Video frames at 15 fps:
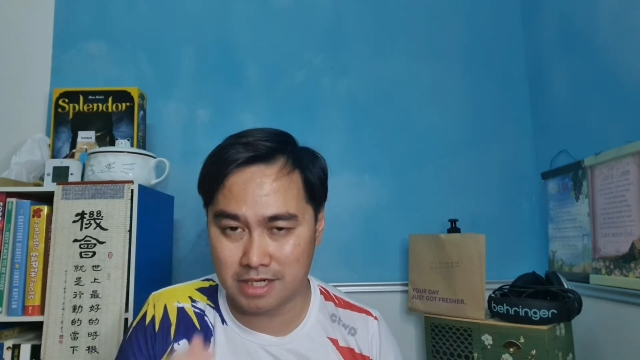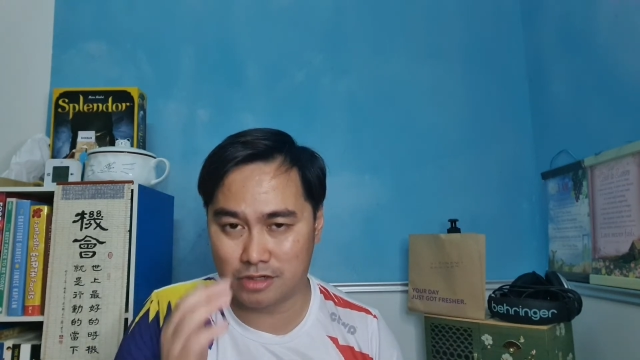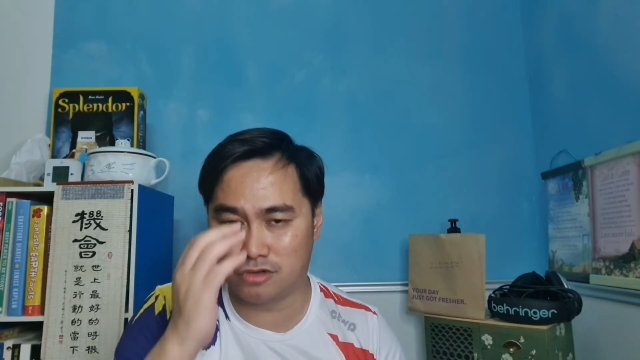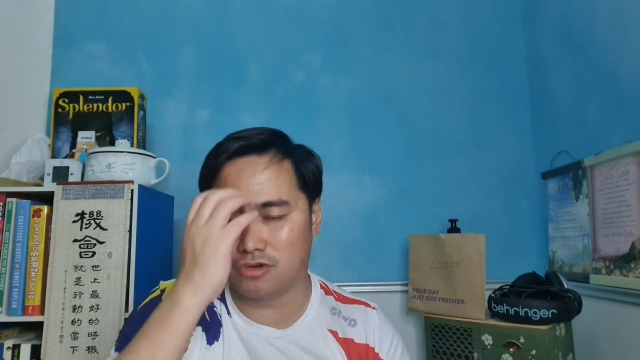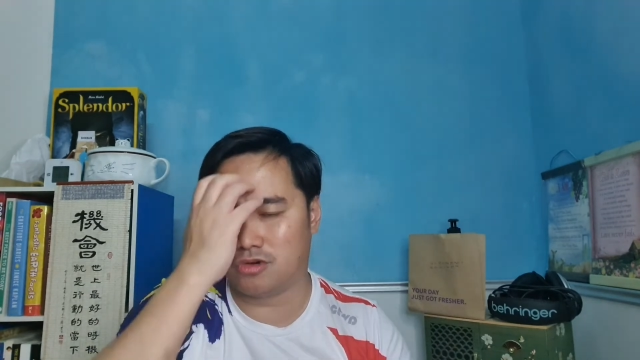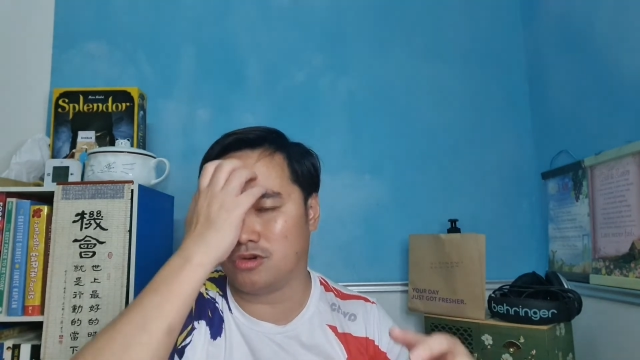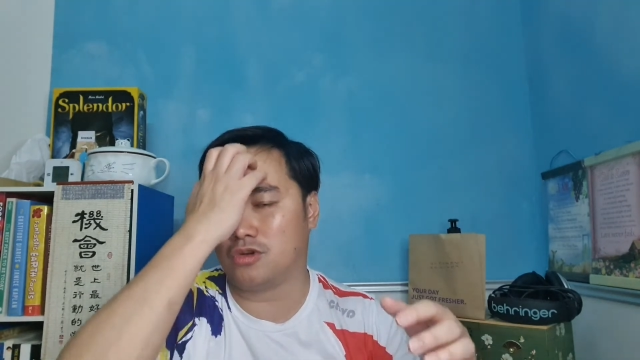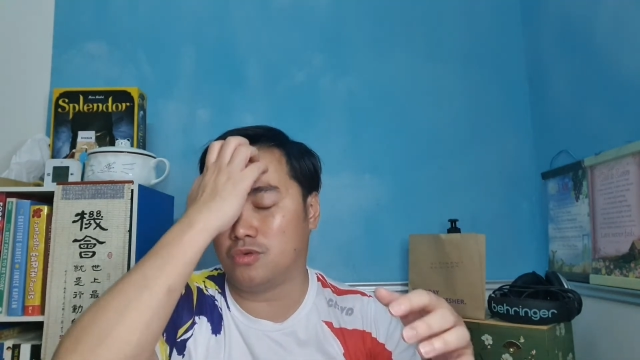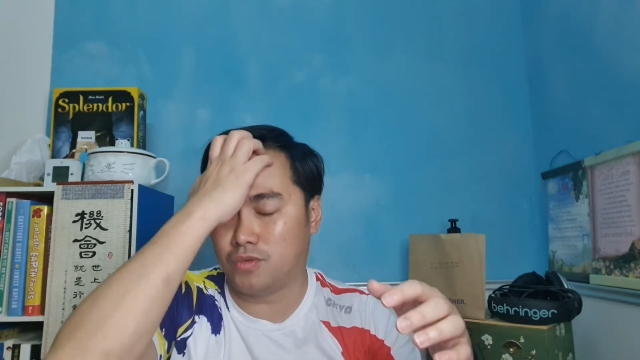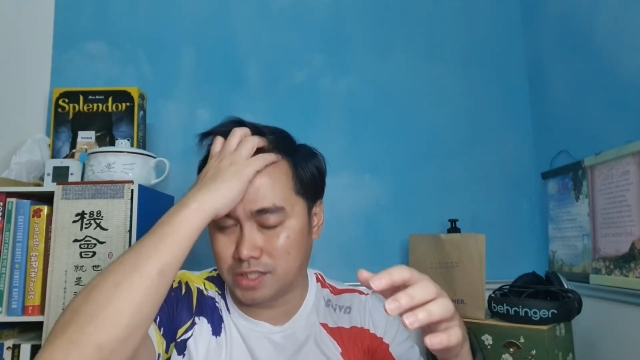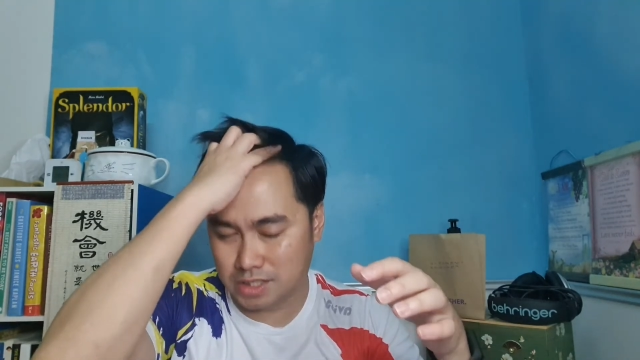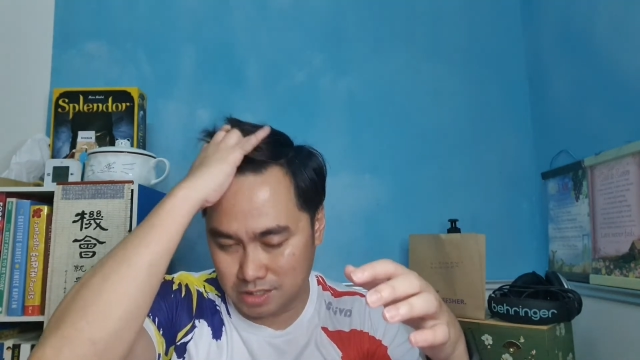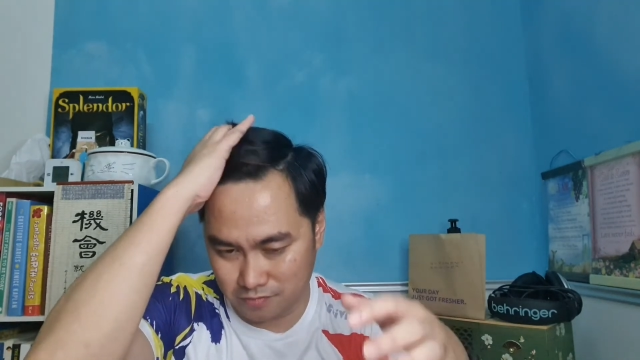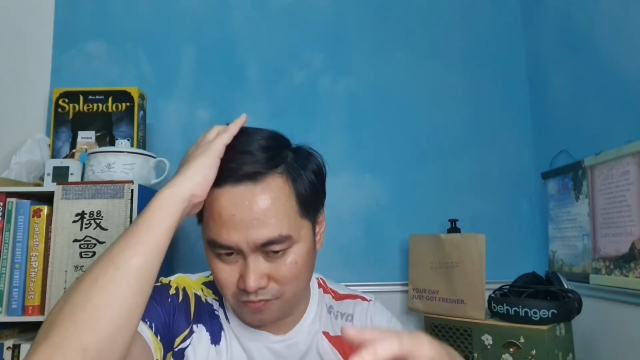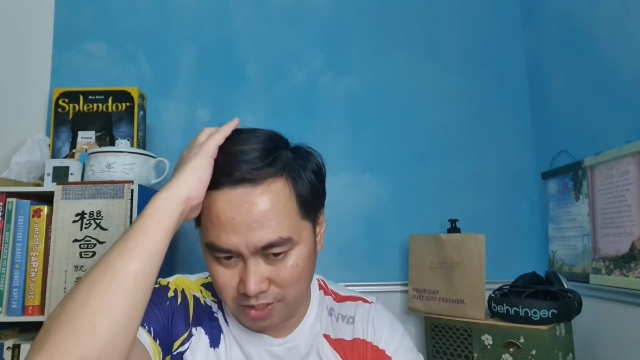I do not know
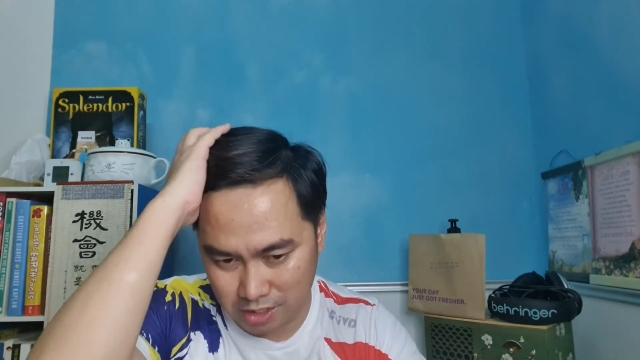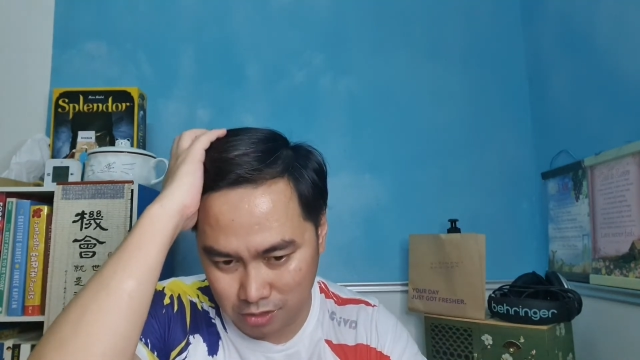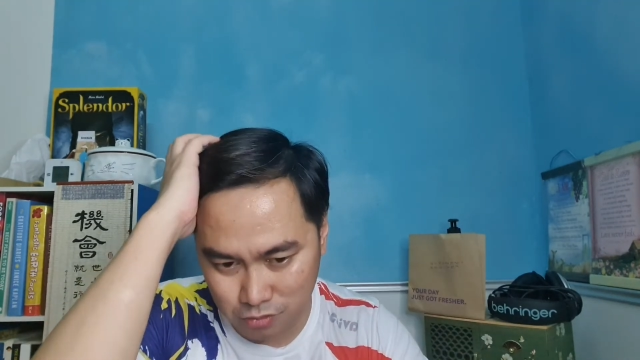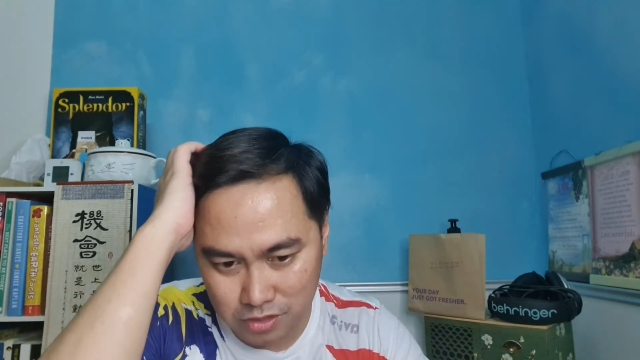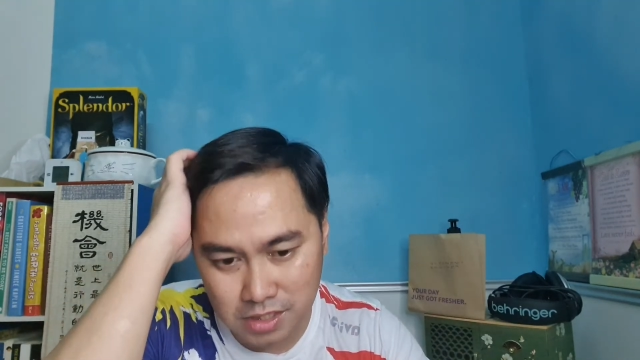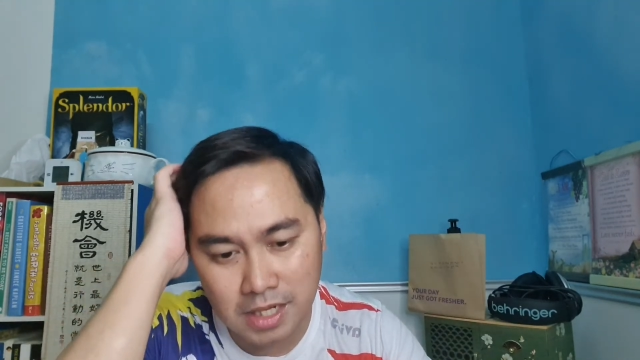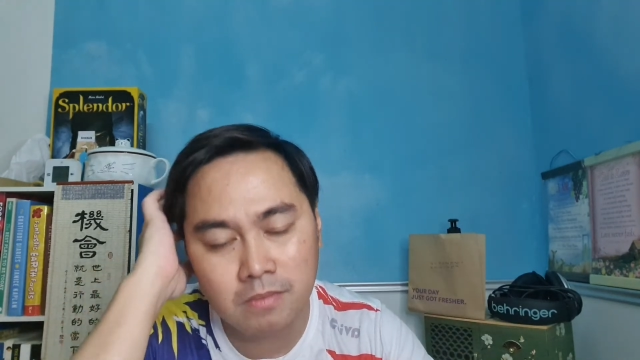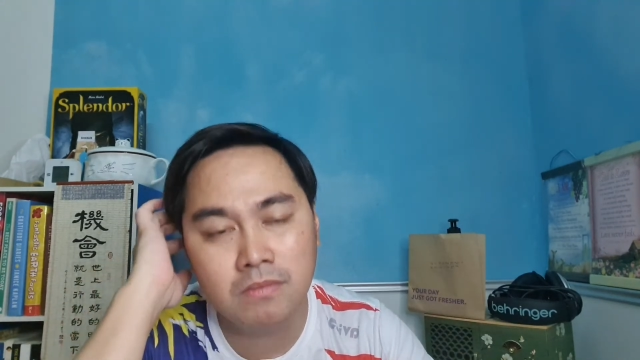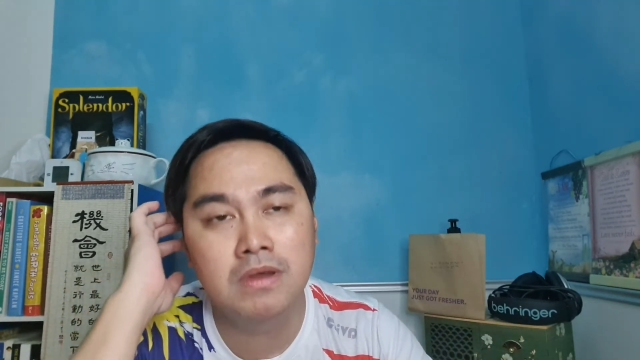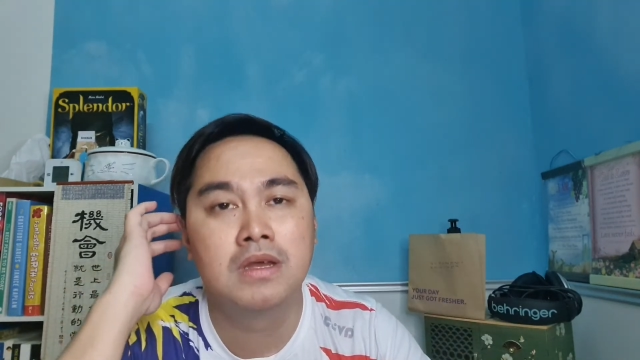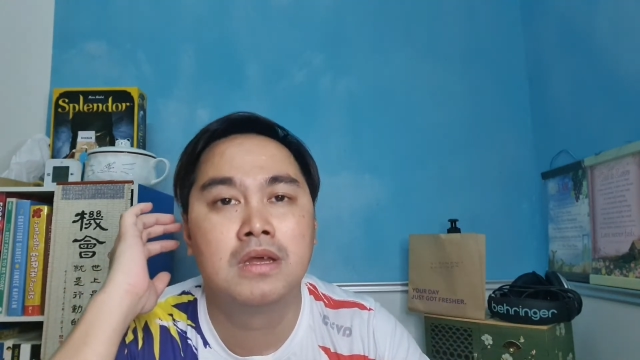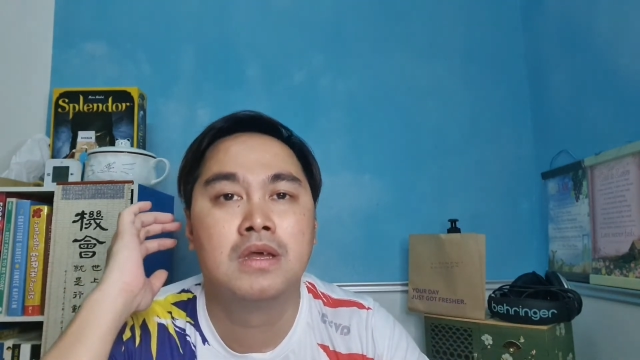what's the venue's name.